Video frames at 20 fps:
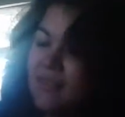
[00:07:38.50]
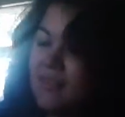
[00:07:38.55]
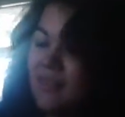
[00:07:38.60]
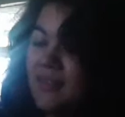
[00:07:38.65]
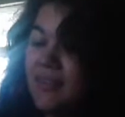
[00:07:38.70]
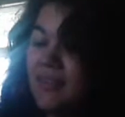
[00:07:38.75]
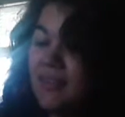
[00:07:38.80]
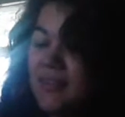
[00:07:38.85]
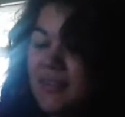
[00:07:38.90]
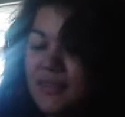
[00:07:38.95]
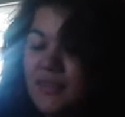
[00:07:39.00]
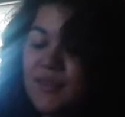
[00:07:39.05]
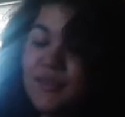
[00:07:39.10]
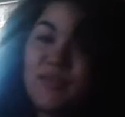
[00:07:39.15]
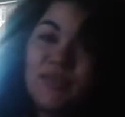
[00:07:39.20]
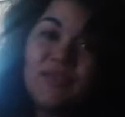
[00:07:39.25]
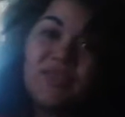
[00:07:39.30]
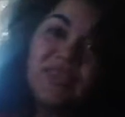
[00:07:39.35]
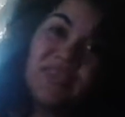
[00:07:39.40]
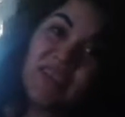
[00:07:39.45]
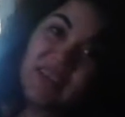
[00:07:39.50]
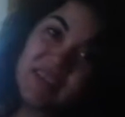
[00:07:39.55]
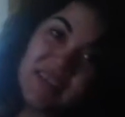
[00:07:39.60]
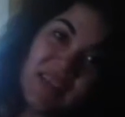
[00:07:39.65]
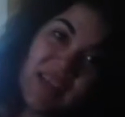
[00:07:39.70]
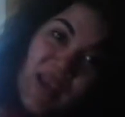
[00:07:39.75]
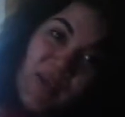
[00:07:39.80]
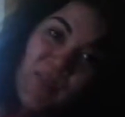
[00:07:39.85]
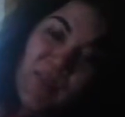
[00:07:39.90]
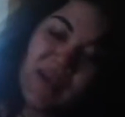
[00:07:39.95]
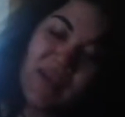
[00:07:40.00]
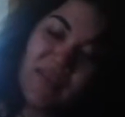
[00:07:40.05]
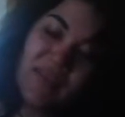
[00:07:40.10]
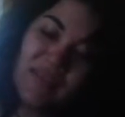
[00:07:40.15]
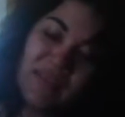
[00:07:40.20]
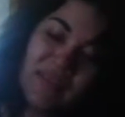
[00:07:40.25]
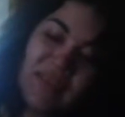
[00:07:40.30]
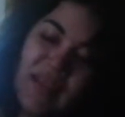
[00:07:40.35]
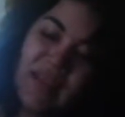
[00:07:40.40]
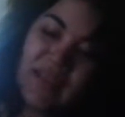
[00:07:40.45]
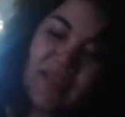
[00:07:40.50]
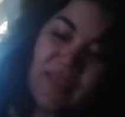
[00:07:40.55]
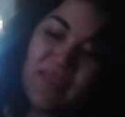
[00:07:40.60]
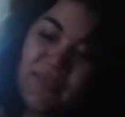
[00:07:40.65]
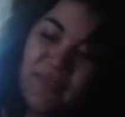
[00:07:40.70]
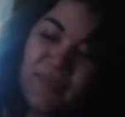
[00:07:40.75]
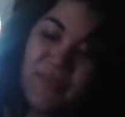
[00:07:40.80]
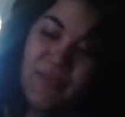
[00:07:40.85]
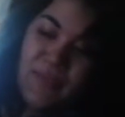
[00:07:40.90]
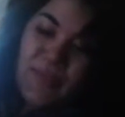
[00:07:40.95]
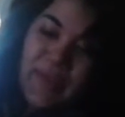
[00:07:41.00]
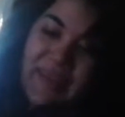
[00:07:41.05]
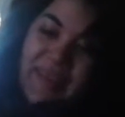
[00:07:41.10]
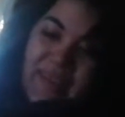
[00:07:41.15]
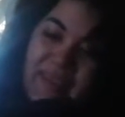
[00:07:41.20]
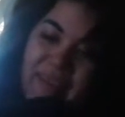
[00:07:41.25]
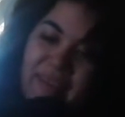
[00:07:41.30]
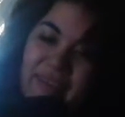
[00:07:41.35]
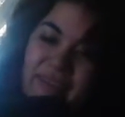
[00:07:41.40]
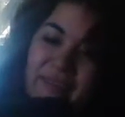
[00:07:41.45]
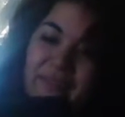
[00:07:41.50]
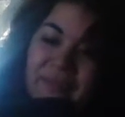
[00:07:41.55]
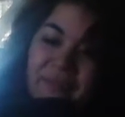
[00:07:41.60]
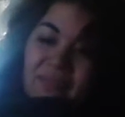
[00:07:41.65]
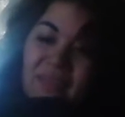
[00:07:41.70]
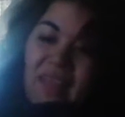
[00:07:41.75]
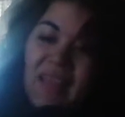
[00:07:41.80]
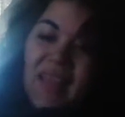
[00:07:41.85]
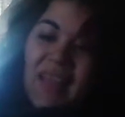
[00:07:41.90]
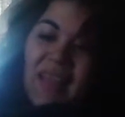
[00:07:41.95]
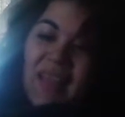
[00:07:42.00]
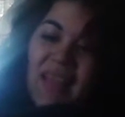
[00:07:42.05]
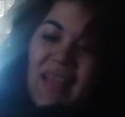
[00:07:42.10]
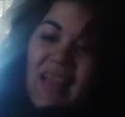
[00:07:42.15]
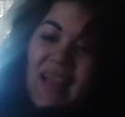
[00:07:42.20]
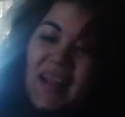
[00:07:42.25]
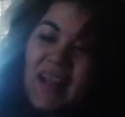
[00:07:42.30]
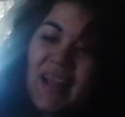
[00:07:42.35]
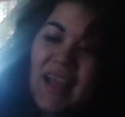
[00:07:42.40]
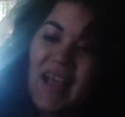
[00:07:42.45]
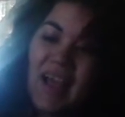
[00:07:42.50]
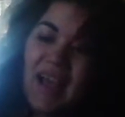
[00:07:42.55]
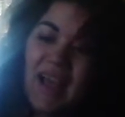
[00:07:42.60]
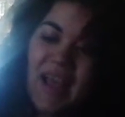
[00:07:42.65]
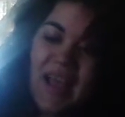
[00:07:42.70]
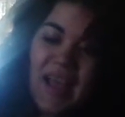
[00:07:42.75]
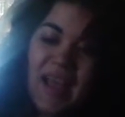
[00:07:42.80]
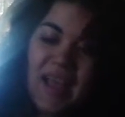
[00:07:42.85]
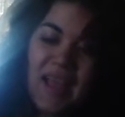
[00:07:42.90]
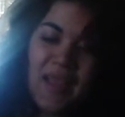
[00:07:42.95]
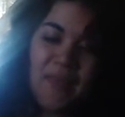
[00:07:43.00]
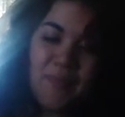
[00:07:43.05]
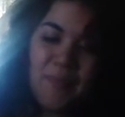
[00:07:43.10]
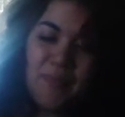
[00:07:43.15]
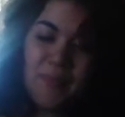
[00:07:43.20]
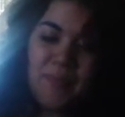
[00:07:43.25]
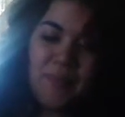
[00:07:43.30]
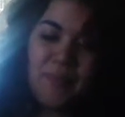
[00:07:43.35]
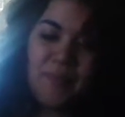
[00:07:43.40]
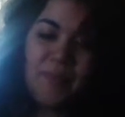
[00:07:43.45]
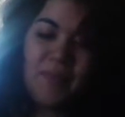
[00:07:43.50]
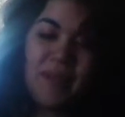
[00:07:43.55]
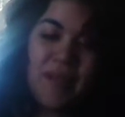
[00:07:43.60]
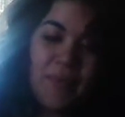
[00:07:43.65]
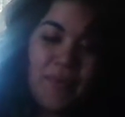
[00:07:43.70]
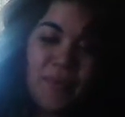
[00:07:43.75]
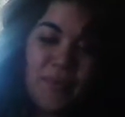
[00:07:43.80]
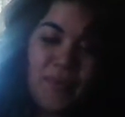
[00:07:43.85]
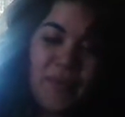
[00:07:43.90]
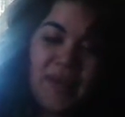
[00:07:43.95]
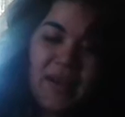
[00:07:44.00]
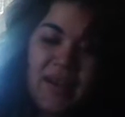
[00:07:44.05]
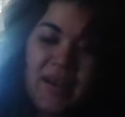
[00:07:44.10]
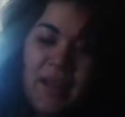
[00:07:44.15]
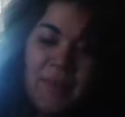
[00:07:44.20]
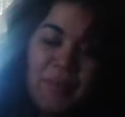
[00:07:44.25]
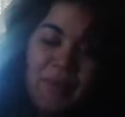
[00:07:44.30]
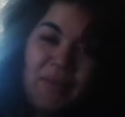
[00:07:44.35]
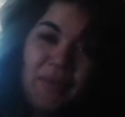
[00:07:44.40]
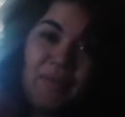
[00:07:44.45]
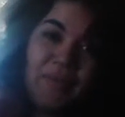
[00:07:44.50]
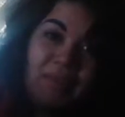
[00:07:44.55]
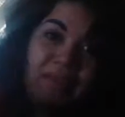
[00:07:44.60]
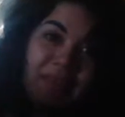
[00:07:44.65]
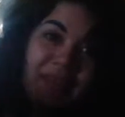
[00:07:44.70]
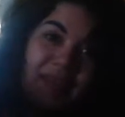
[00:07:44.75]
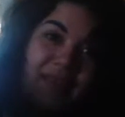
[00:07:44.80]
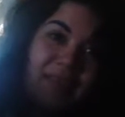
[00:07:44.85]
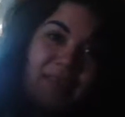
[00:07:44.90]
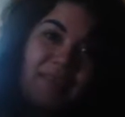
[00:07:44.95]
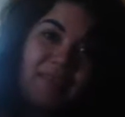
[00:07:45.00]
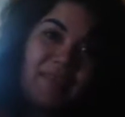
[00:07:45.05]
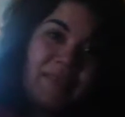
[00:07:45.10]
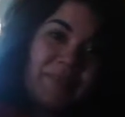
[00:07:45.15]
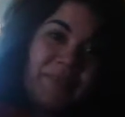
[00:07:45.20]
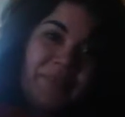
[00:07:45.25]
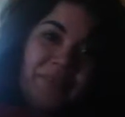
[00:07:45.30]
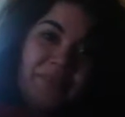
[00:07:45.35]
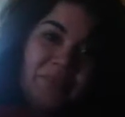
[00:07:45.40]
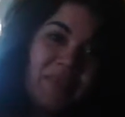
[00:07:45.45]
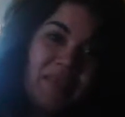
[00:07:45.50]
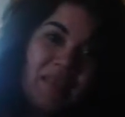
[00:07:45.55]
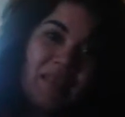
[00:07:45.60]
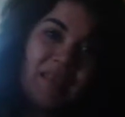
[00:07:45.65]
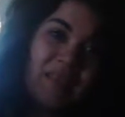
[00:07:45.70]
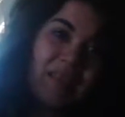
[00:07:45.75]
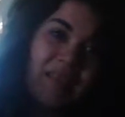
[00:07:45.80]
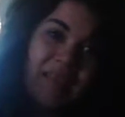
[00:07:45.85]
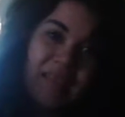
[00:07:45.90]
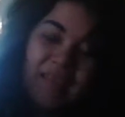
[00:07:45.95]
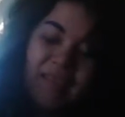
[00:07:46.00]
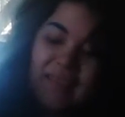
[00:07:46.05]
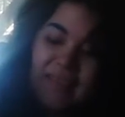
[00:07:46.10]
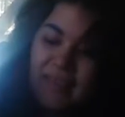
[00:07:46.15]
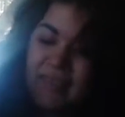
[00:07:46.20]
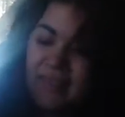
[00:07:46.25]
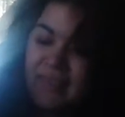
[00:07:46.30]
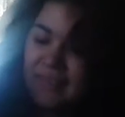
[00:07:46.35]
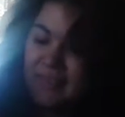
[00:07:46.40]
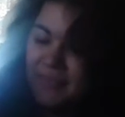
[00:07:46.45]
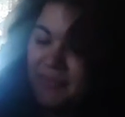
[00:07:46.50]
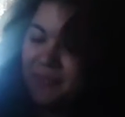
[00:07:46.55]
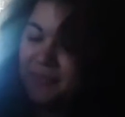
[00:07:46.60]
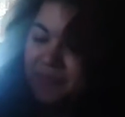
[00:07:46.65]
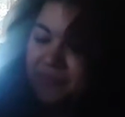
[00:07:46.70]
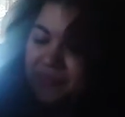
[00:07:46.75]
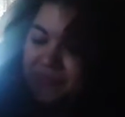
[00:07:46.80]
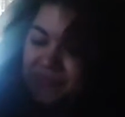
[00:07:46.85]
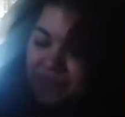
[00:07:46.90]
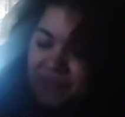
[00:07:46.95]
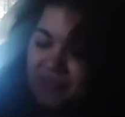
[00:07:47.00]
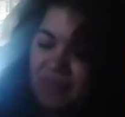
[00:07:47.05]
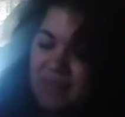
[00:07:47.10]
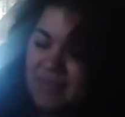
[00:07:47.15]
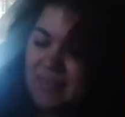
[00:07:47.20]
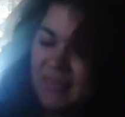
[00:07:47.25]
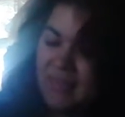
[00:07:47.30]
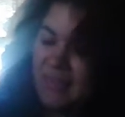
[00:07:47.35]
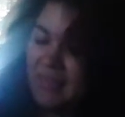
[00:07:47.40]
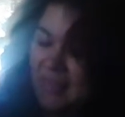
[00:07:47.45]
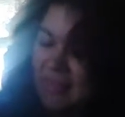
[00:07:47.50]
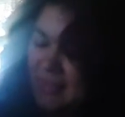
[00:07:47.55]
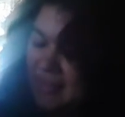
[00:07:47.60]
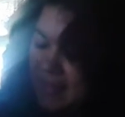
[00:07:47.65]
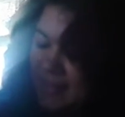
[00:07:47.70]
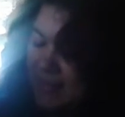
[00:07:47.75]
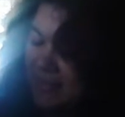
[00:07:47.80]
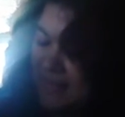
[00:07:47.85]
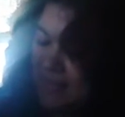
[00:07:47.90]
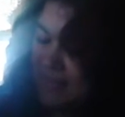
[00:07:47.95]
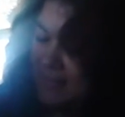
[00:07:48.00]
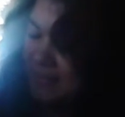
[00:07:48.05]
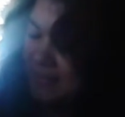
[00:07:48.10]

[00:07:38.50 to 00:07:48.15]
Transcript: season two just came out. Yes. Week, and I am already in episode six. Wow, I'm I'm right now on. The, I just finished up